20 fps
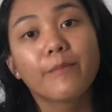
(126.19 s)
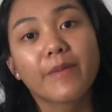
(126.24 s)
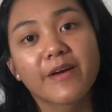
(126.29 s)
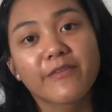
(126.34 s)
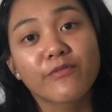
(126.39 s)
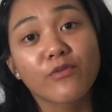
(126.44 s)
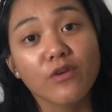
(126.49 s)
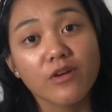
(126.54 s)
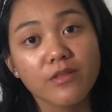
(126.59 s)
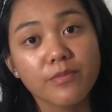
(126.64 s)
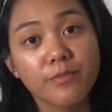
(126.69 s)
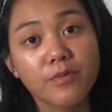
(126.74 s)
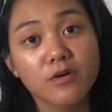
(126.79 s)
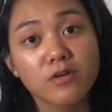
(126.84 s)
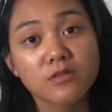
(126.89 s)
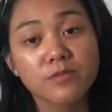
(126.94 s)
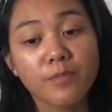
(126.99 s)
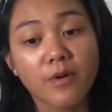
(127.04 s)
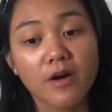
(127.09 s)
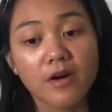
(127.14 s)
My fourth
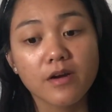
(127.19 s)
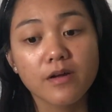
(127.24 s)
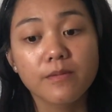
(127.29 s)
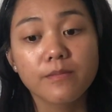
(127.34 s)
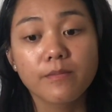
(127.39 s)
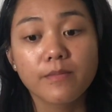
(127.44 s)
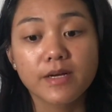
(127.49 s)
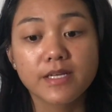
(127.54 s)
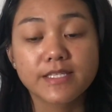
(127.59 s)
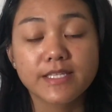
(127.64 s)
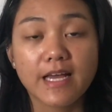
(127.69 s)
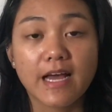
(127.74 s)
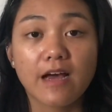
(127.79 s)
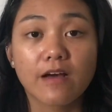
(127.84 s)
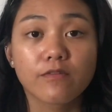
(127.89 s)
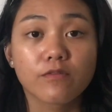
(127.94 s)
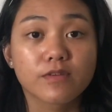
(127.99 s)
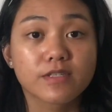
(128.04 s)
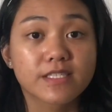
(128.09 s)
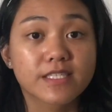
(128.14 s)
postpartum
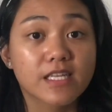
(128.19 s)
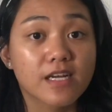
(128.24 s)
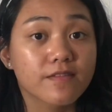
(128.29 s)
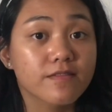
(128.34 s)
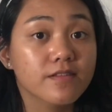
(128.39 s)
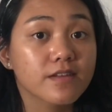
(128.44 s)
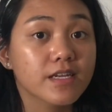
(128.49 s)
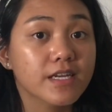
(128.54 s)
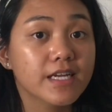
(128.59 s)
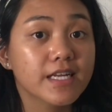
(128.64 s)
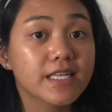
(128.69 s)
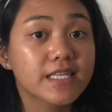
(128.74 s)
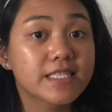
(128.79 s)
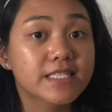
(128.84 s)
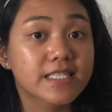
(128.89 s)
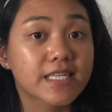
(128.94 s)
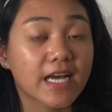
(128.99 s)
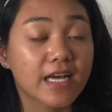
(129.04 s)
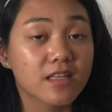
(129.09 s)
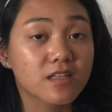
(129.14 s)
must-have was definitely
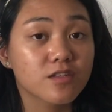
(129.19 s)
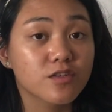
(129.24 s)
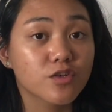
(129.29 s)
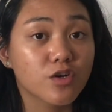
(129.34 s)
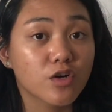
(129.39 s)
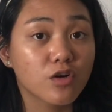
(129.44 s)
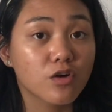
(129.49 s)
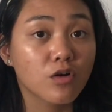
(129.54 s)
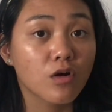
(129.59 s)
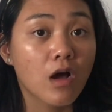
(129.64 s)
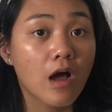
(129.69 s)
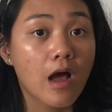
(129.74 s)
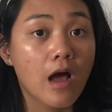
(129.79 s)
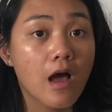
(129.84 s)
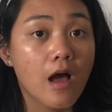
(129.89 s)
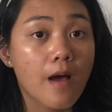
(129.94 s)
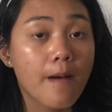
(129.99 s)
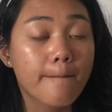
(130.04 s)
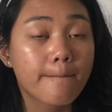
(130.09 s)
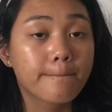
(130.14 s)
Tylenol
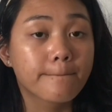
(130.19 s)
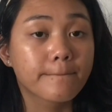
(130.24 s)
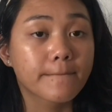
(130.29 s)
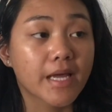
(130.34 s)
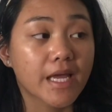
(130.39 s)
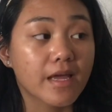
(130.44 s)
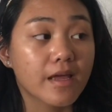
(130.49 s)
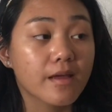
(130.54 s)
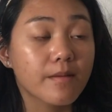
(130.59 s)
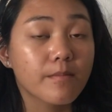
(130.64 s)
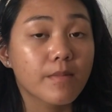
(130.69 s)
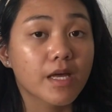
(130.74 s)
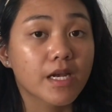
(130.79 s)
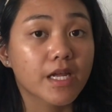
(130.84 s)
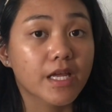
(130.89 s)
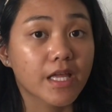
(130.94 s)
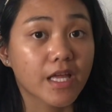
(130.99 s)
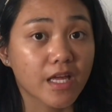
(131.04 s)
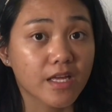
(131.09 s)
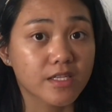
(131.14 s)
pain
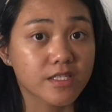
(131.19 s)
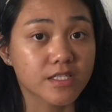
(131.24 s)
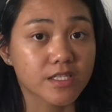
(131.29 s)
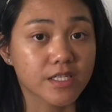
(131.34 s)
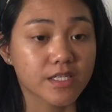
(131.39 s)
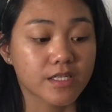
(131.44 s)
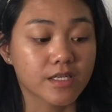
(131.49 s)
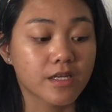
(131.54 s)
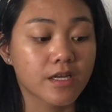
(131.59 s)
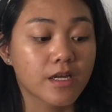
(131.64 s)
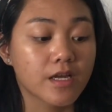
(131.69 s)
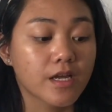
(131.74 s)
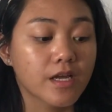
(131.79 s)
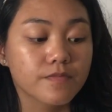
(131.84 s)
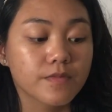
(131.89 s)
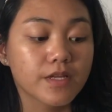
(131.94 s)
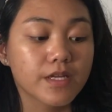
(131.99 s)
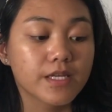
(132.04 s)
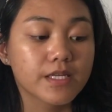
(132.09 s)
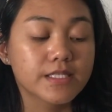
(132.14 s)
medication.
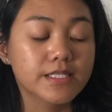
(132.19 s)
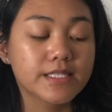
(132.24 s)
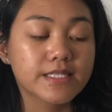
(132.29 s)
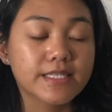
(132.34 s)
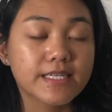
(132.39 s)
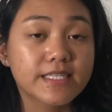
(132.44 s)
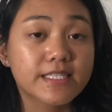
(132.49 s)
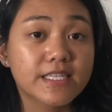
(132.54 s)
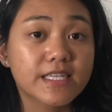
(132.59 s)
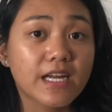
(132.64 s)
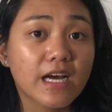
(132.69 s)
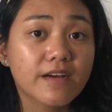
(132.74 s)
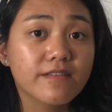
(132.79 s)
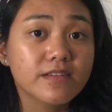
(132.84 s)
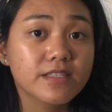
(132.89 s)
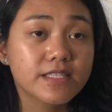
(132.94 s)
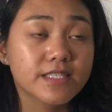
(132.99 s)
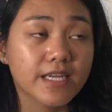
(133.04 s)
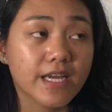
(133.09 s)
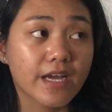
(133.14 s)
Since I did have
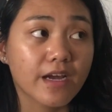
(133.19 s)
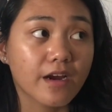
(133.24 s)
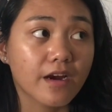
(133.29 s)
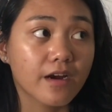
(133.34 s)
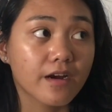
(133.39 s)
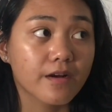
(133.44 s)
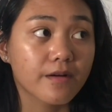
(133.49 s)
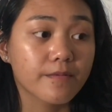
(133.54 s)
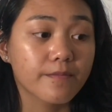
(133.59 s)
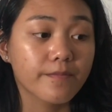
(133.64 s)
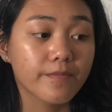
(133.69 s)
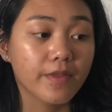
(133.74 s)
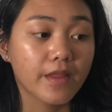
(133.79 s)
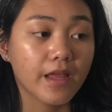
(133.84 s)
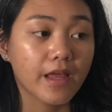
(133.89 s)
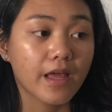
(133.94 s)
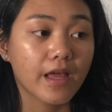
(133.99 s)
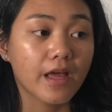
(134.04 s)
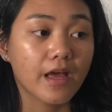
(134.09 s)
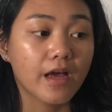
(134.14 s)
a tear,
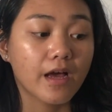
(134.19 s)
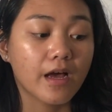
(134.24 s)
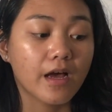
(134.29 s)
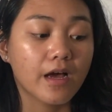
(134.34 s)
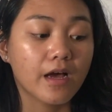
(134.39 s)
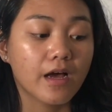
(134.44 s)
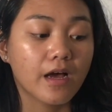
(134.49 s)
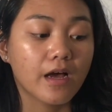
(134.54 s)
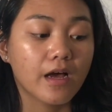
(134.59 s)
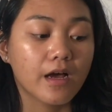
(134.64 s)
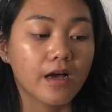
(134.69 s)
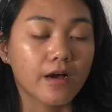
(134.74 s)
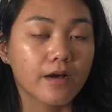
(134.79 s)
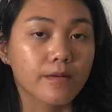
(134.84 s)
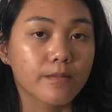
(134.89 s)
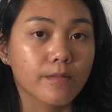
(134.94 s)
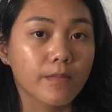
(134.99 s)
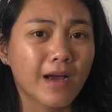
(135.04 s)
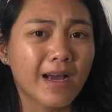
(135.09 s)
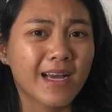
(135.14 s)

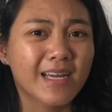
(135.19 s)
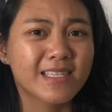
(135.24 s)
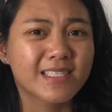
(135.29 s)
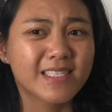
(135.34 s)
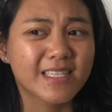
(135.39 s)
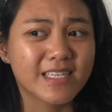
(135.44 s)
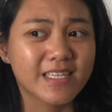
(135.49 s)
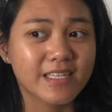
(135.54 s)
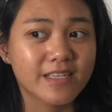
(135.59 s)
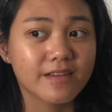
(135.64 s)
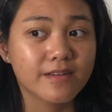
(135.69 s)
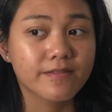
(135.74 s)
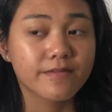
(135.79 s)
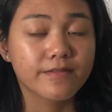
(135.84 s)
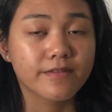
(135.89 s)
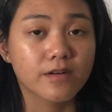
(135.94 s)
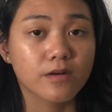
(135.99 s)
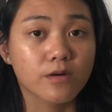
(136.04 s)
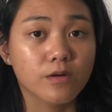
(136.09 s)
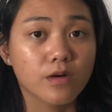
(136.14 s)
I did
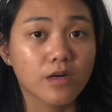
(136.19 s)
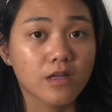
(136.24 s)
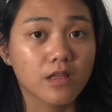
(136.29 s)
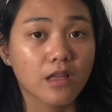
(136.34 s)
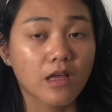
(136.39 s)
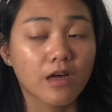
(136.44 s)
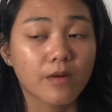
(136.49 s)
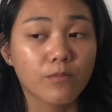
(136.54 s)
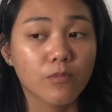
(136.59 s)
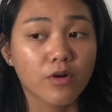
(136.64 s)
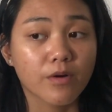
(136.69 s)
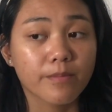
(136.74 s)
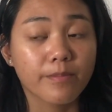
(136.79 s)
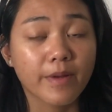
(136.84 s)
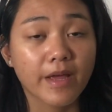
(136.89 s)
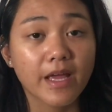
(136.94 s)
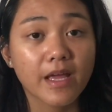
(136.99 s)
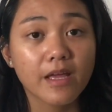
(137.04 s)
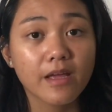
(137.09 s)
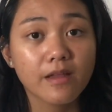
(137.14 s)
feel a lot more
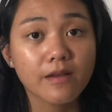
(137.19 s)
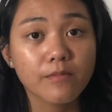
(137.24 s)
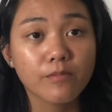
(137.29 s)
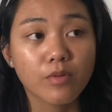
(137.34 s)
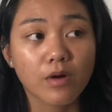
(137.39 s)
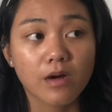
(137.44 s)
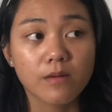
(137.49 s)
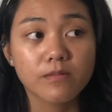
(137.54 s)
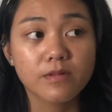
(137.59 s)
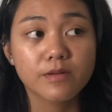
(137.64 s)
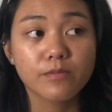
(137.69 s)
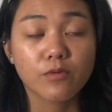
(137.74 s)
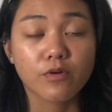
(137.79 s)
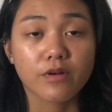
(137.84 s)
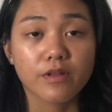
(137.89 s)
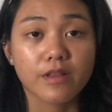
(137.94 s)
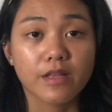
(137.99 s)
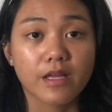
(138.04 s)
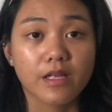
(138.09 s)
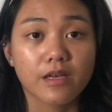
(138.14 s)
pain, probably
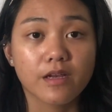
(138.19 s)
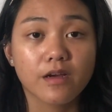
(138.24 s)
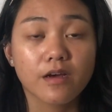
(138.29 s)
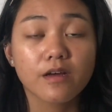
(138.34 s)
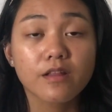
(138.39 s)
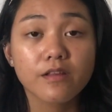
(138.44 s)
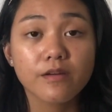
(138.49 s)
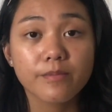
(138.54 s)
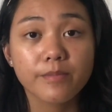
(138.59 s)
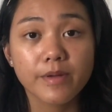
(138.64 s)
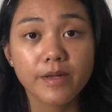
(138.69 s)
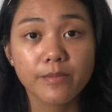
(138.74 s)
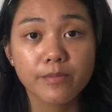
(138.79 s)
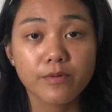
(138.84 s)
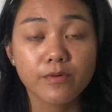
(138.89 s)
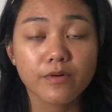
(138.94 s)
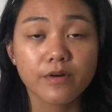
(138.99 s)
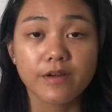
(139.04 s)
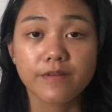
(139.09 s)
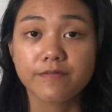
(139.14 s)
more than other
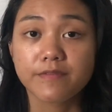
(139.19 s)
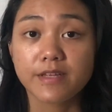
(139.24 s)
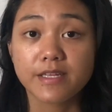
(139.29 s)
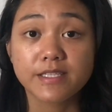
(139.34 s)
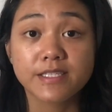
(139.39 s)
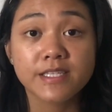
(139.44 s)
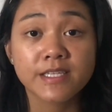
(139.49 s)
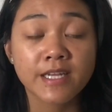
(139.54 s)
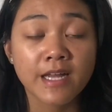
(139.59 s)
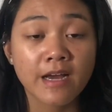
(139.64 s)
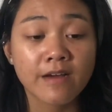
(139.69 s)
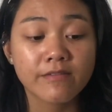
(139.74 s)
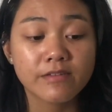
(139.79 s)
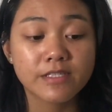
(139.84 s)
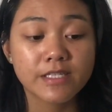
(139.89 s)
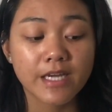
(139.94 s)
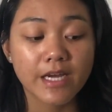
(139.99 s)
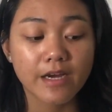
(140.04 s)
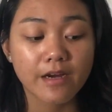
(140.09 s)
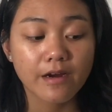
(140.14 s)
people if they didn't have a
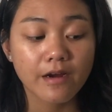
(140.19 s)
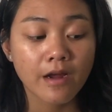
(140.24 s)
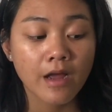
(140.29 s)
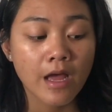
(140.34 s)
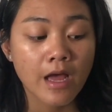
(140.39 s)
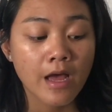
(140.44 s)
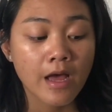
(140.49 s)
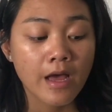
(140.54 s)
tear,